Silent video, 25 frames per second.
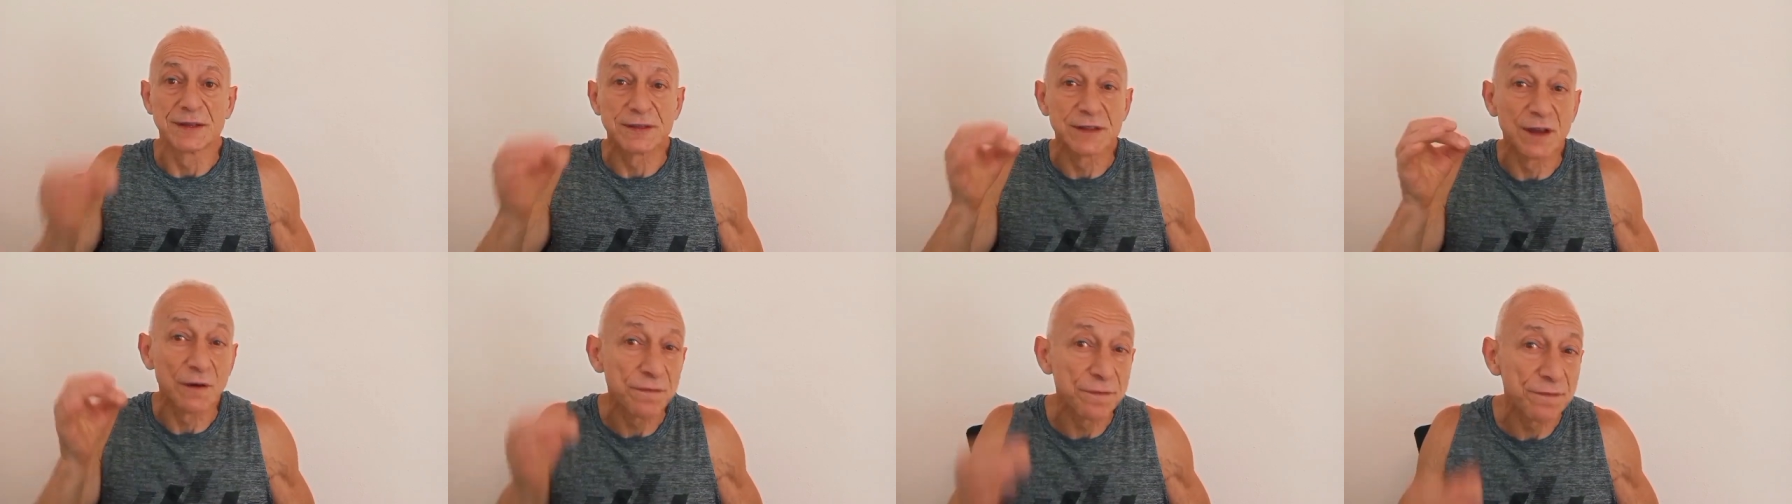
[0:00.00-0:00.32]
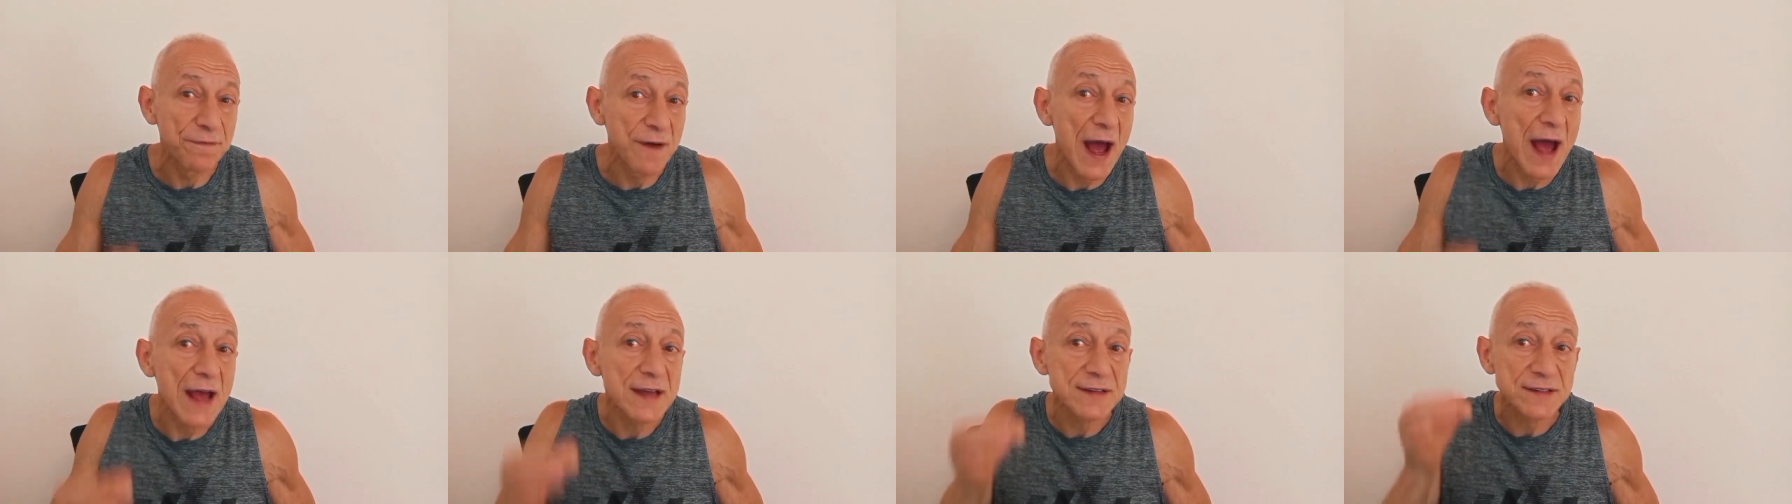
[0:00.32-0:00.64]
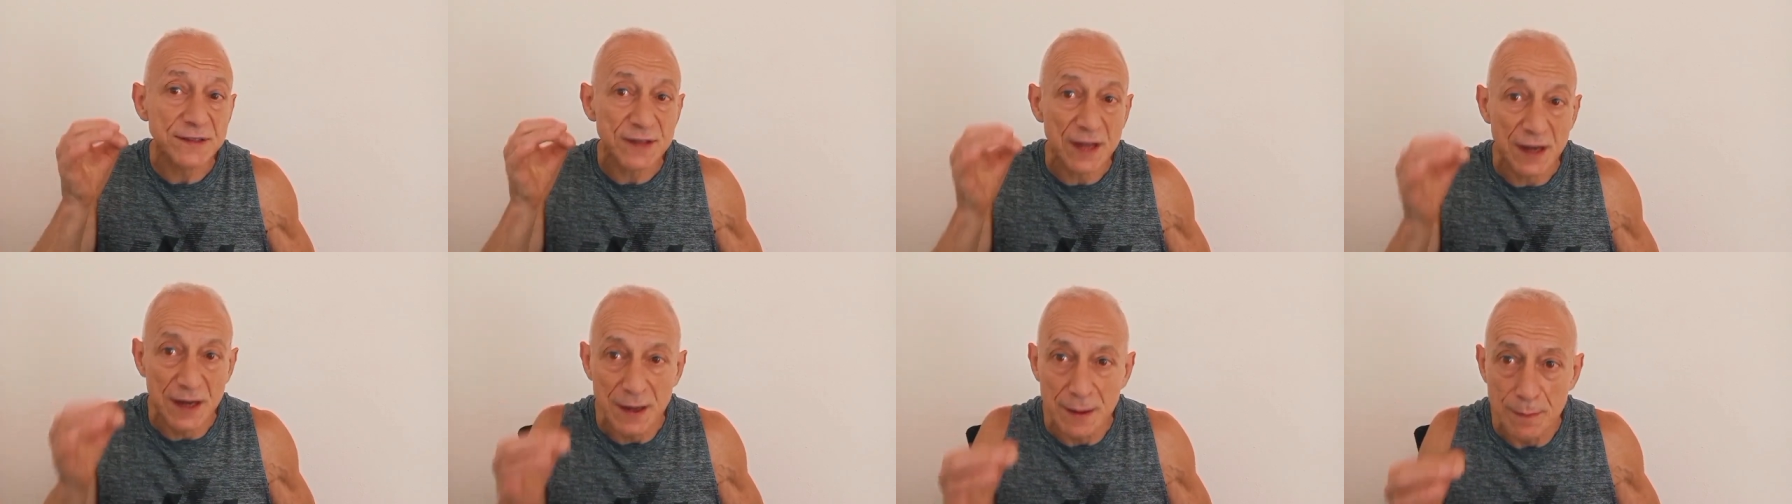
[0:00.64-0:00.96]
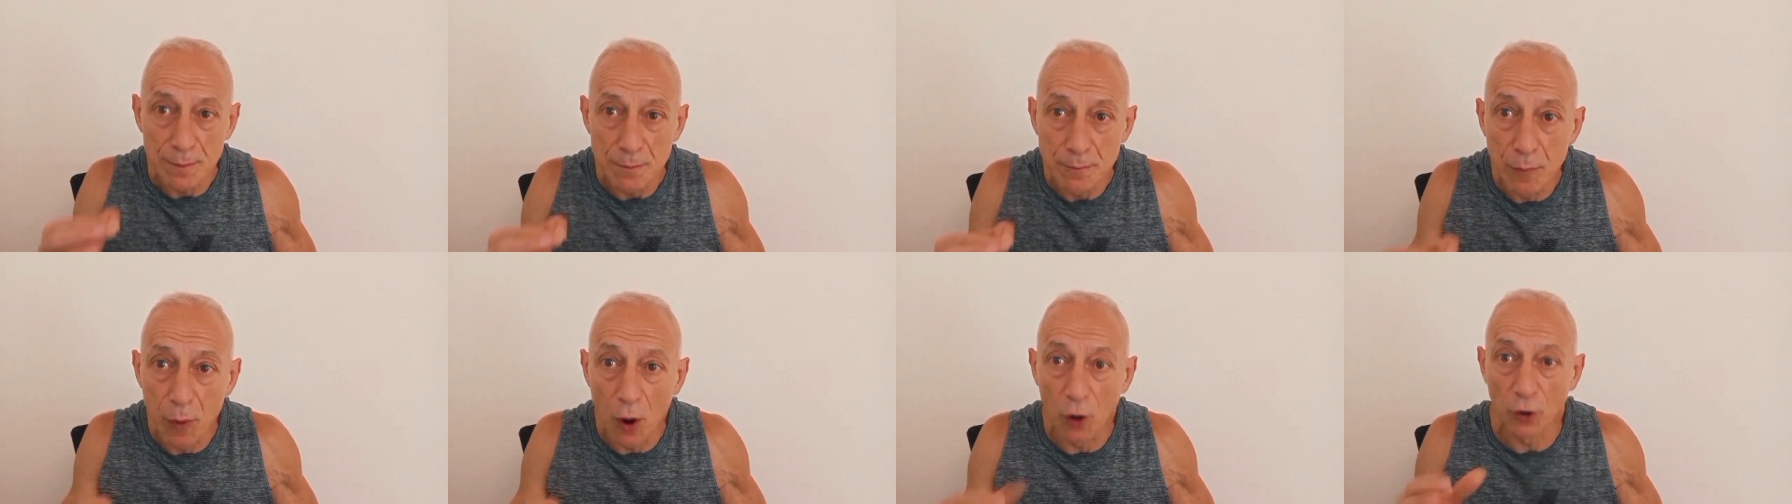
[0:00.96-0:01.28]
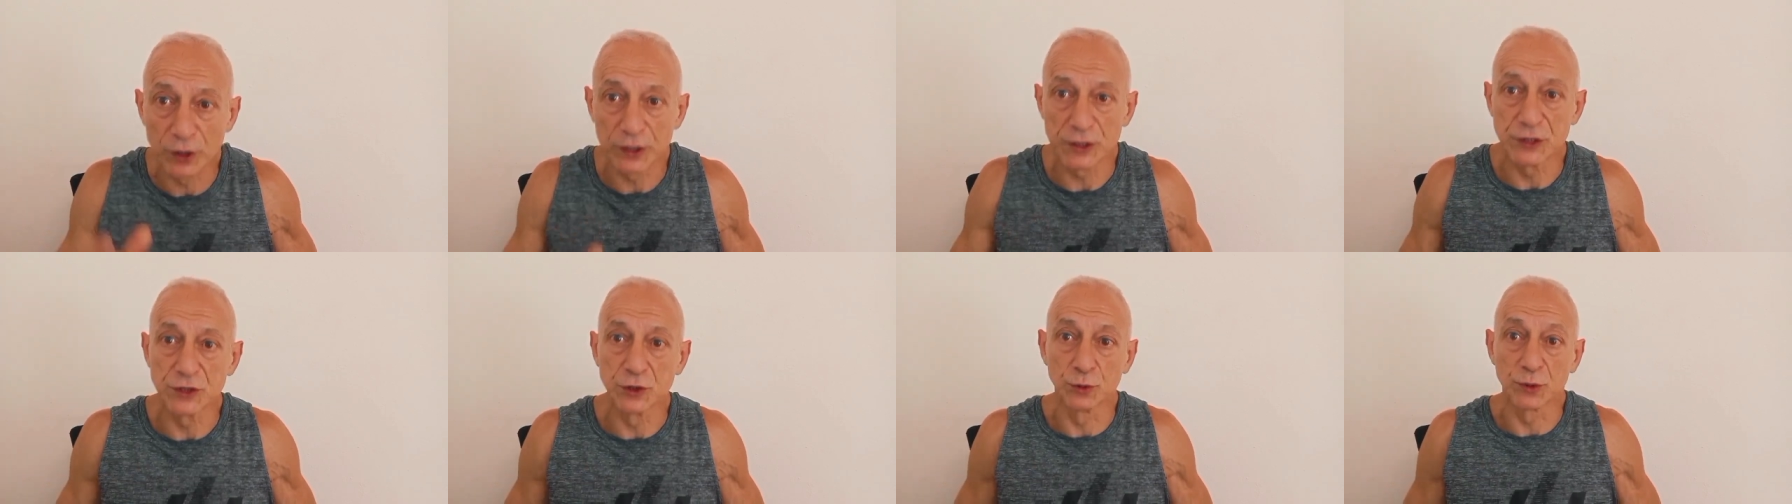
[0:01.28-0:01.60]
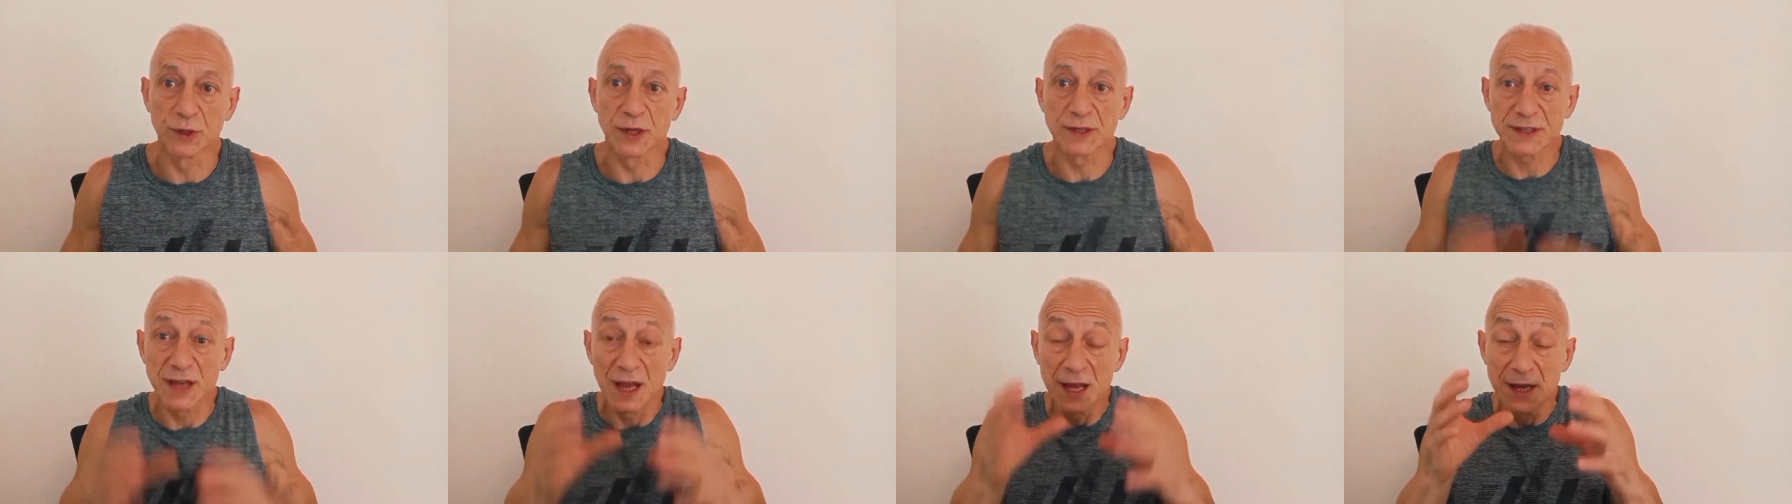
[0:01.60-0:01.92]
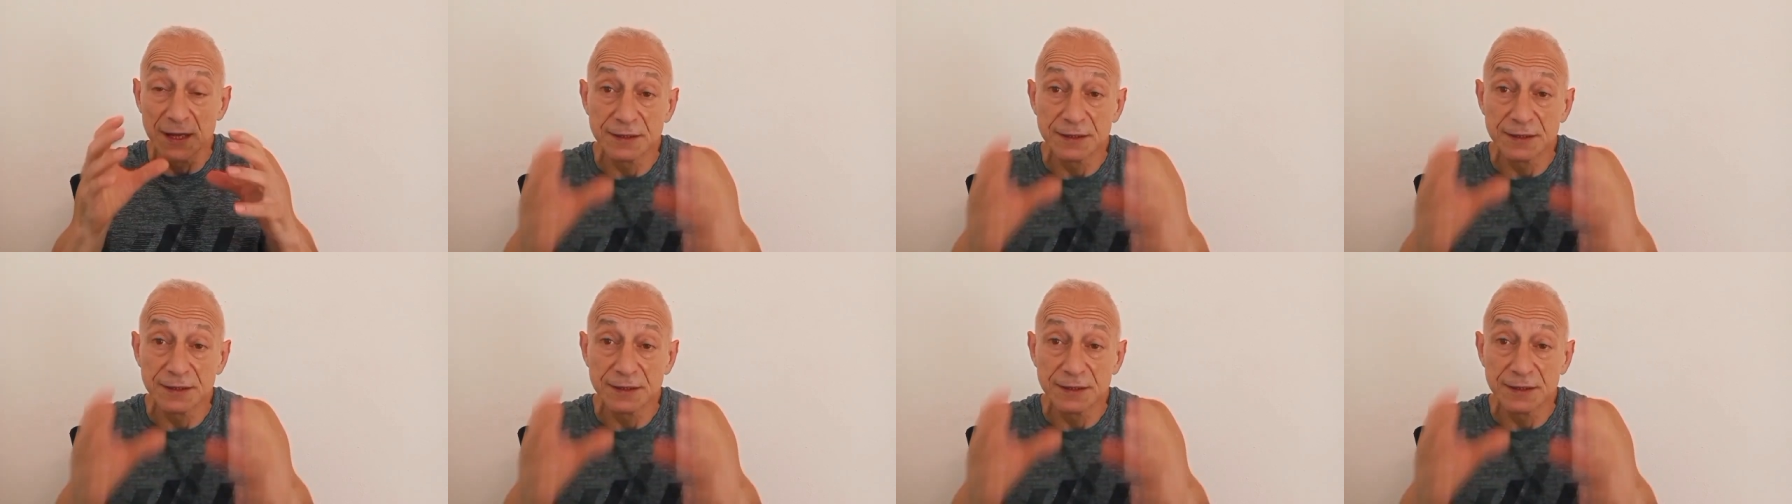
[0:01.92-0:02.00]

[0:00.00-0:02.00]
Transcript: the fast motor units.